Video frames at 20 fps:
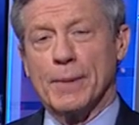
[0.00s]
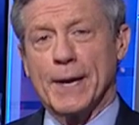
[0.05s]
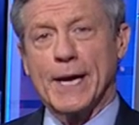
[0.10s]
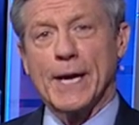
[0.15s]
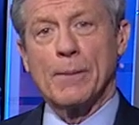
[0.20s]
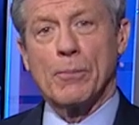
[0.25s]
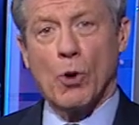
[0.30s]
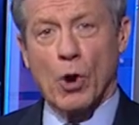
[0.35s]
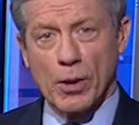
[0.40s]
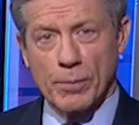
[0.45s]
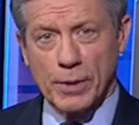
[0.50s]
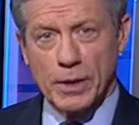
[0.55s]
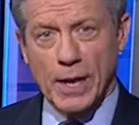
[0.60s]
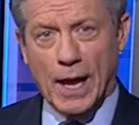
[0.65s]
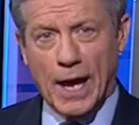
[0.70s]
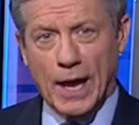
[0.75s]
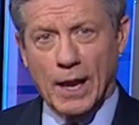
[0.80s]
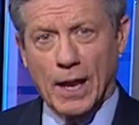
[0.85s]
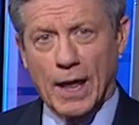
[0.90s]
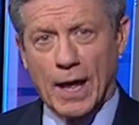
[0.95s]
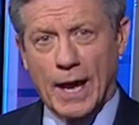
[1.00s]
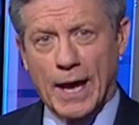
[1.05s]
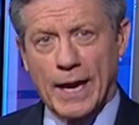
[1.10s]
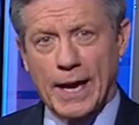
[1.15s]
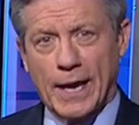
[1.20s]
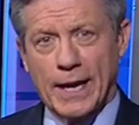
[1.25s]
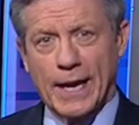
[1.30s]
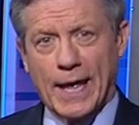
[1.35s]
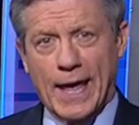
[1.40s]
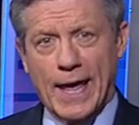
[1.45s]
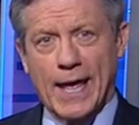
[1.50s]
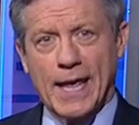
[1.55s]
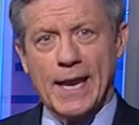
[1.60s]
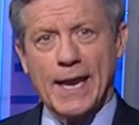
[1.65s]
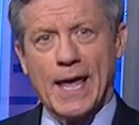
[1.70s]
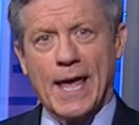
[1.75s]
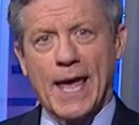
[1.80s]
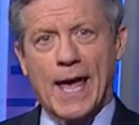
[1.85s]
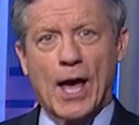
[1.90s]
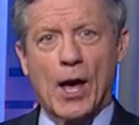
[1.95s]
make an appointment online at
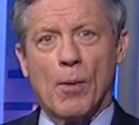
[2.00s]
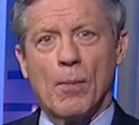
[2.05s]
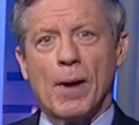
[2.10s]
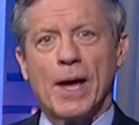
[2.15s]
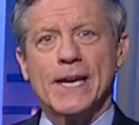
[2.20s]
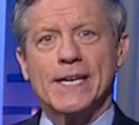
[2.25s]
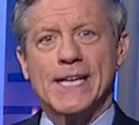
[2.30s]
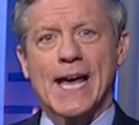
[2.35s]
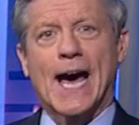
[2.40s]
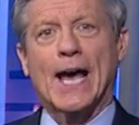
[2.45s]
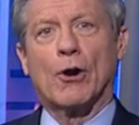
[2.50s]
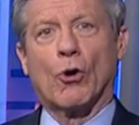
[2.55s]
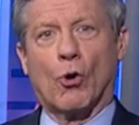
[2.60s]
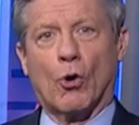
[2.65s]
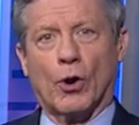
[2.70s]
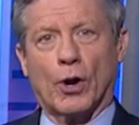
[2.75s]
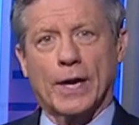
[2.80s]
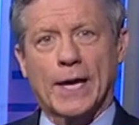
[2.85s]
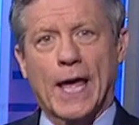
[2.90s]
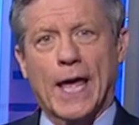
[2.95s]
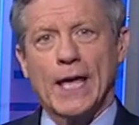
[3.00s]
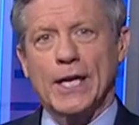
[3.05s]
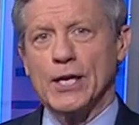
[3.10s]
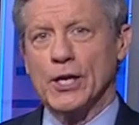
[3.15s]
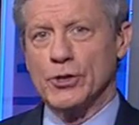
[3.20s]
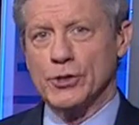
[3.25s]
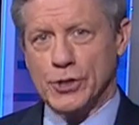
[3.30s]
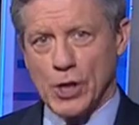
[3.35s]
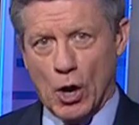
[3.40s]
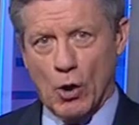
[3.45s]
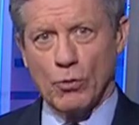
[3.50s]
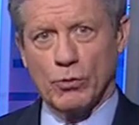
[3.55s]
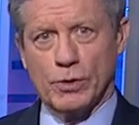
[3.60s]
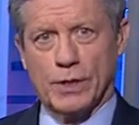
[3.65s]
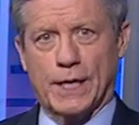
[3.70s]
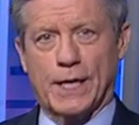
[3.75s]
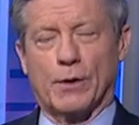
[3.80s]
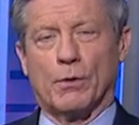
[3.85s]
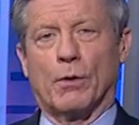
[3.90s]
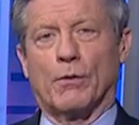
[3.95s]
nm.org. You don't
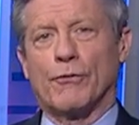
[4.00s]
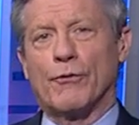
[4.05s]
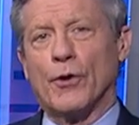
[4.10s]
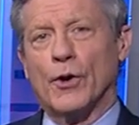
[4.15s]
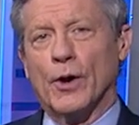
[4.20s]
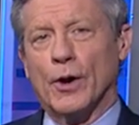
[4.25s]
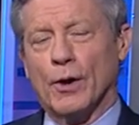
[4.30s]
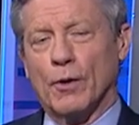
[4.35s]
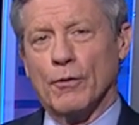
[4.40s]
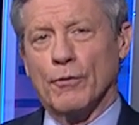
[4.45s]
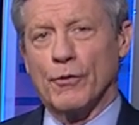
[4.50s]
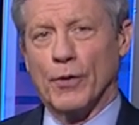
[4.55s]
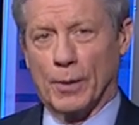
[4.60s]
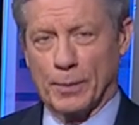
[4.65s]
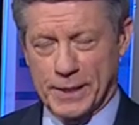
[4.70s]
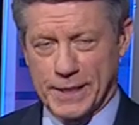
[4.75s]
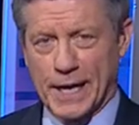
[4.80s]
need a referral from a